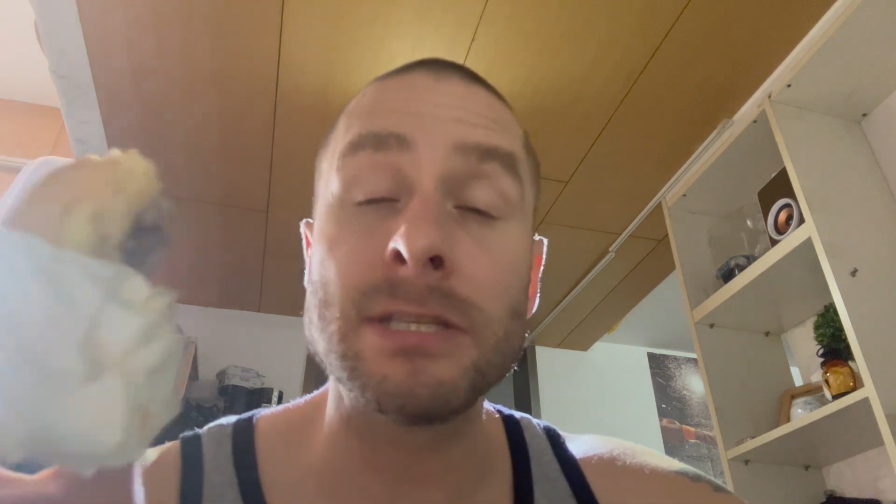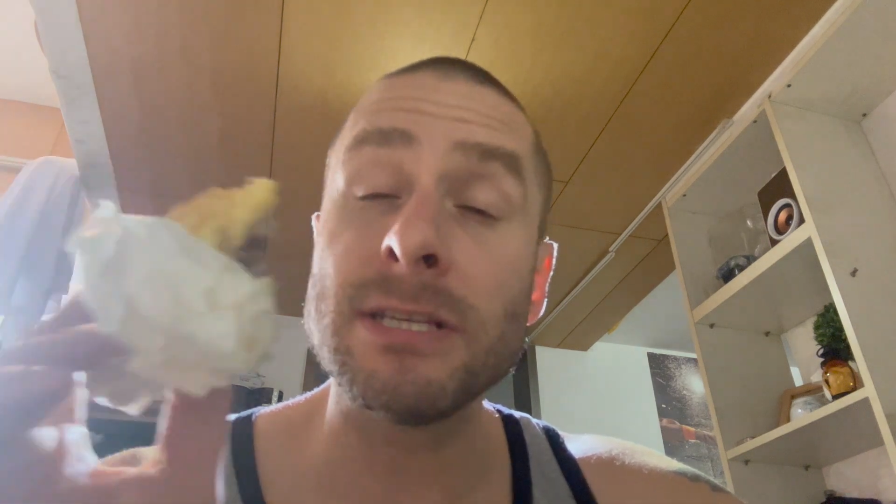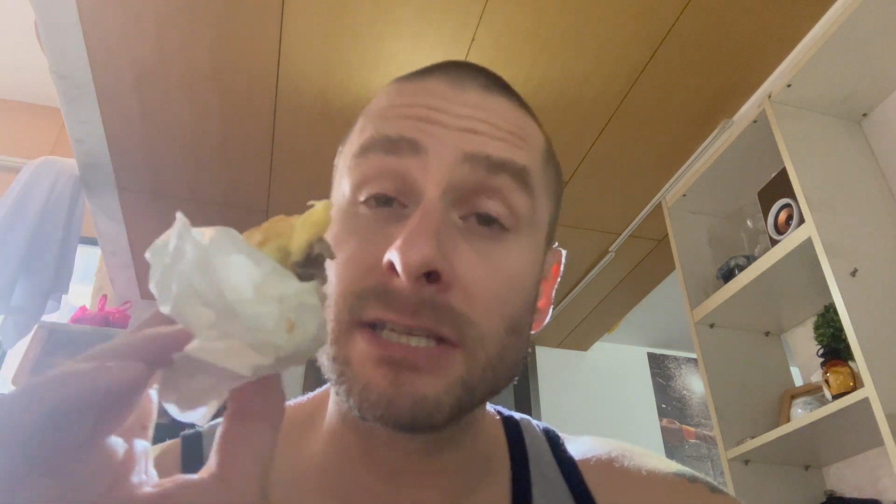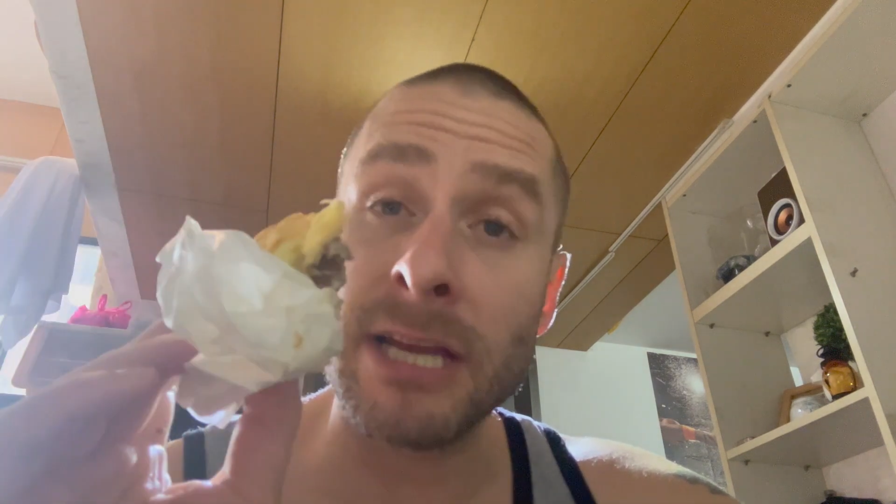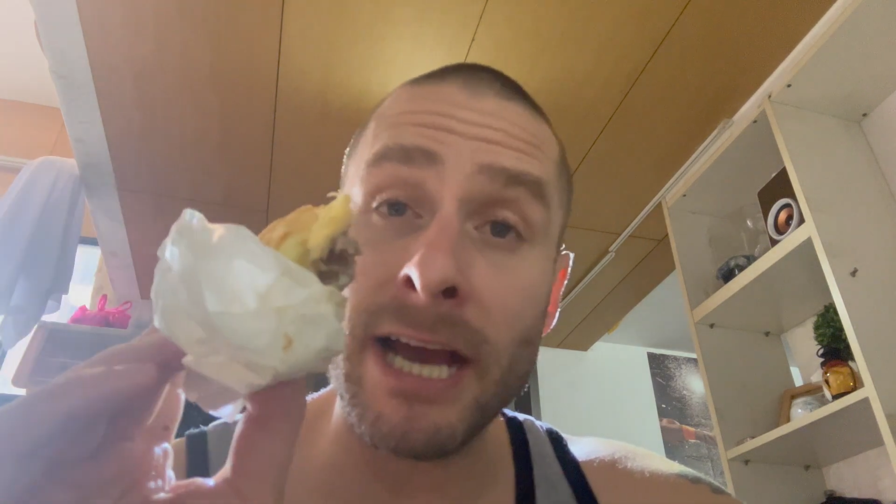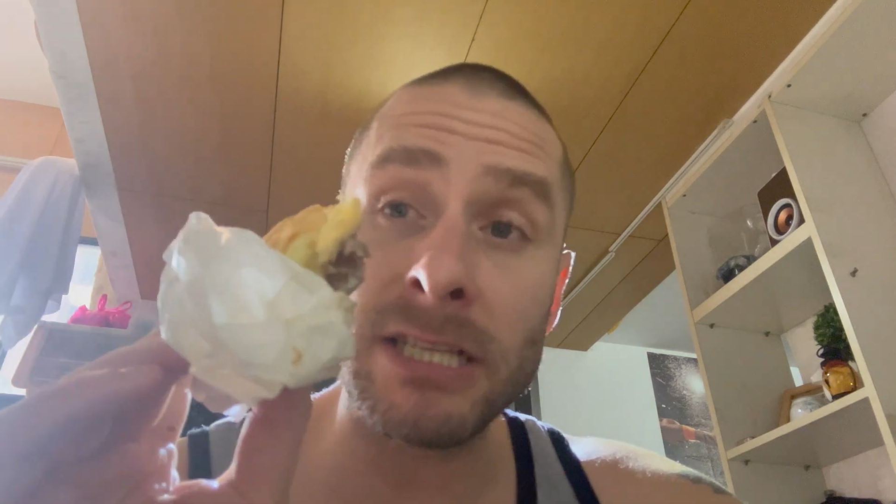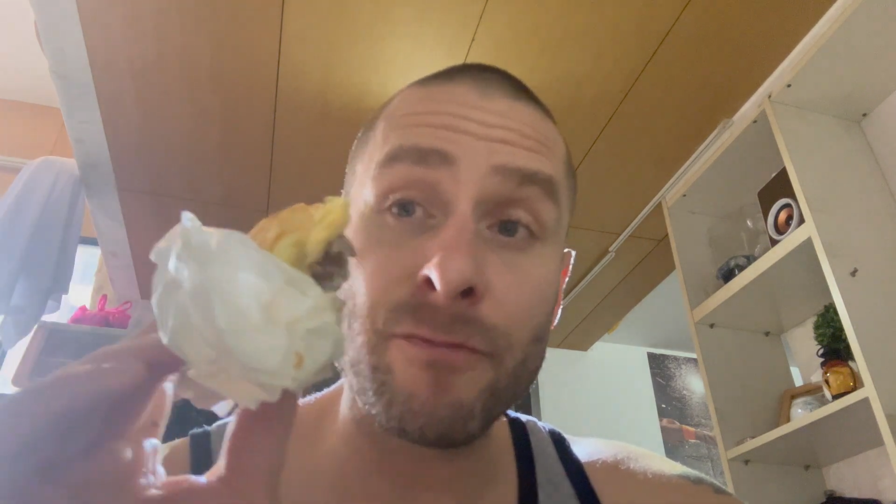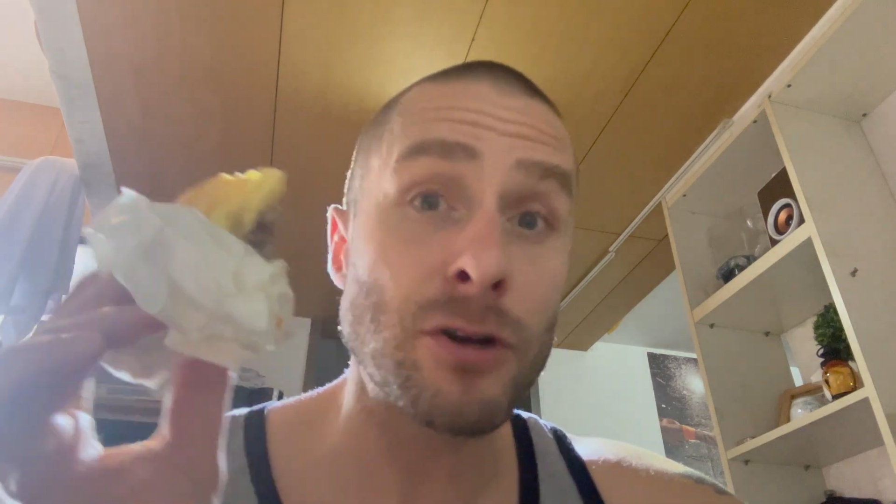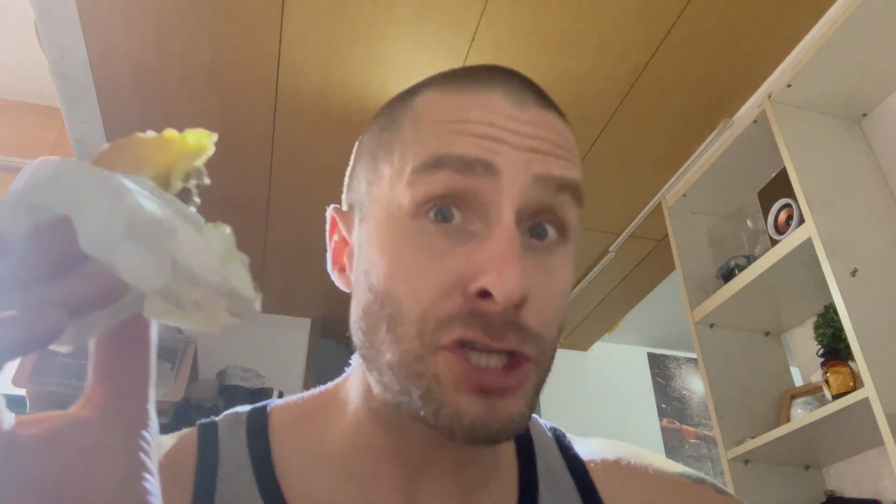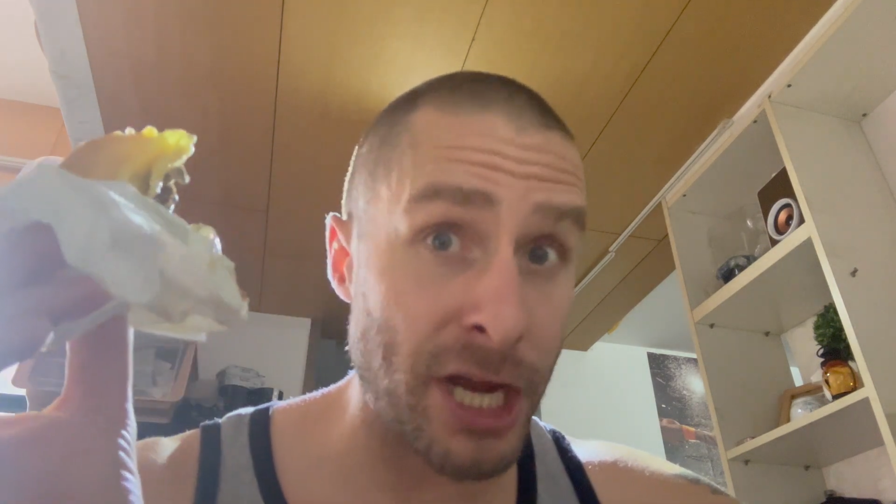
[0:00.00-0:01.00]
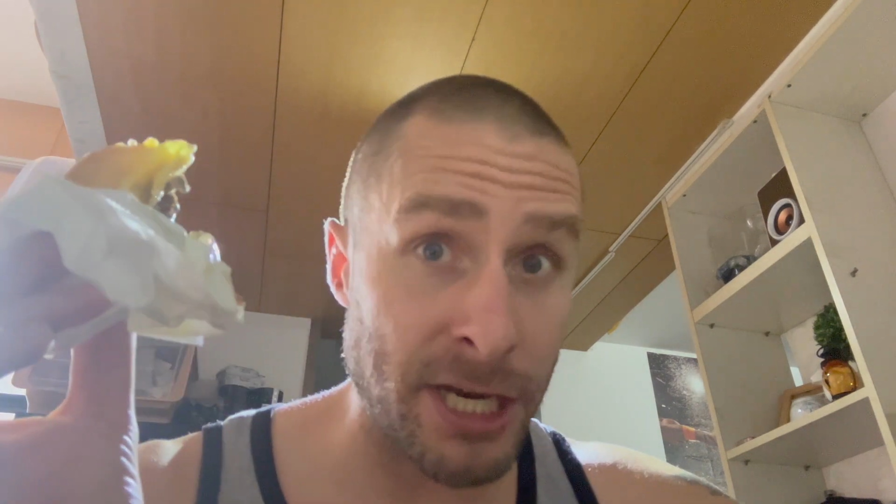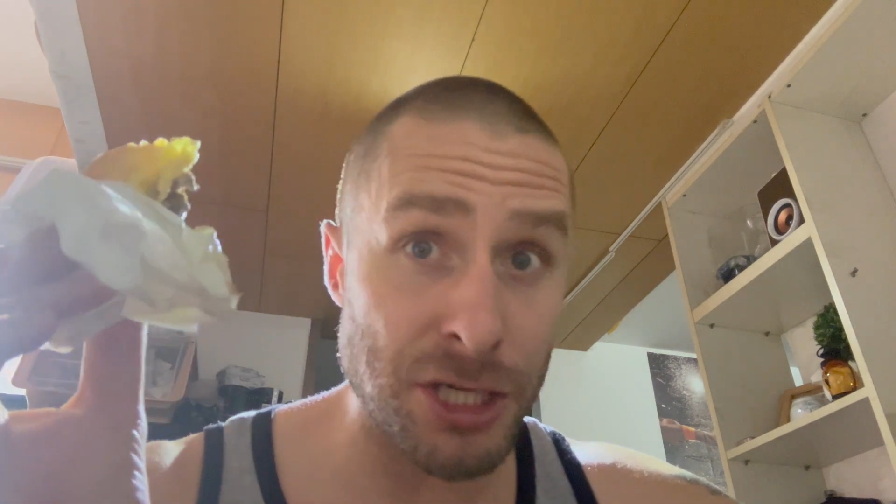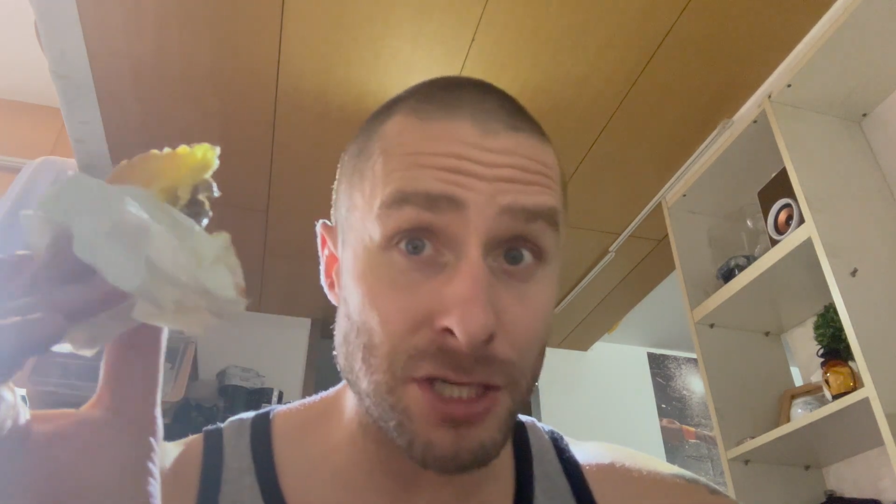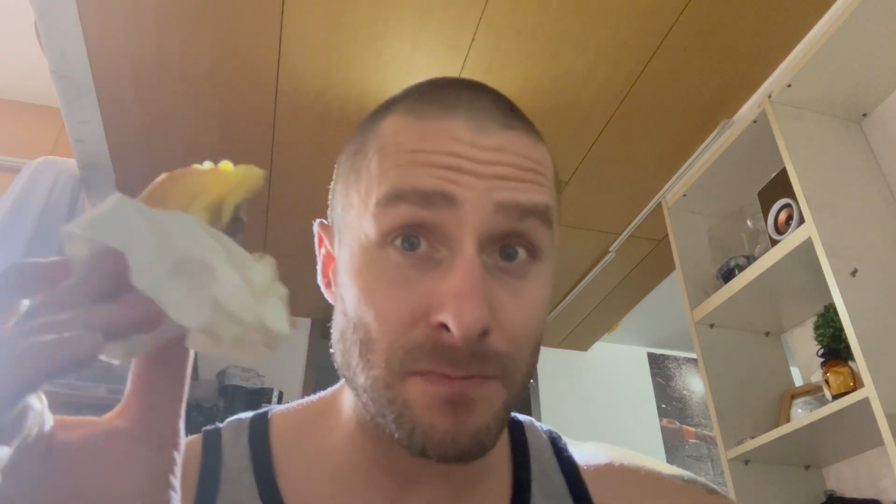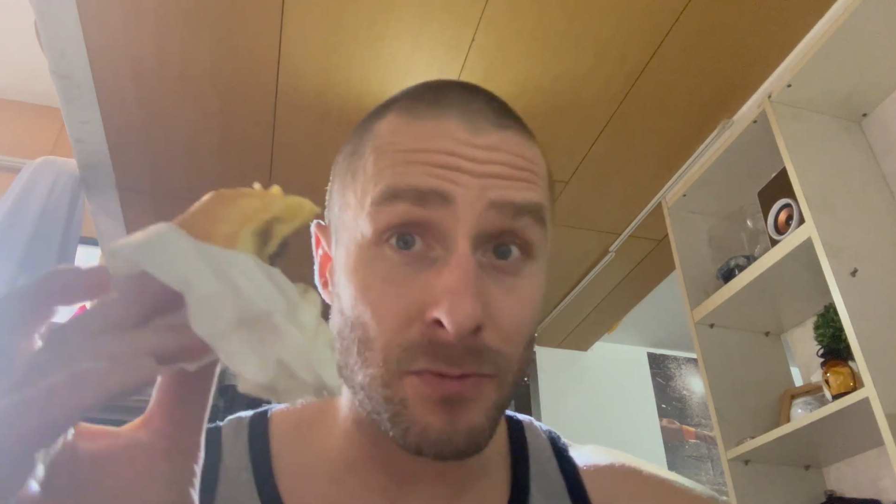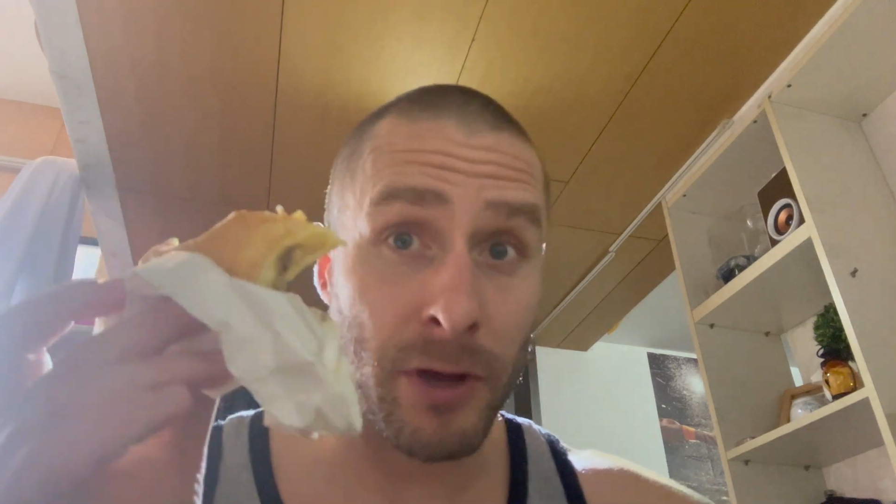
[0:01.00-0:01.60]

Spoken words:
This is nice for a change,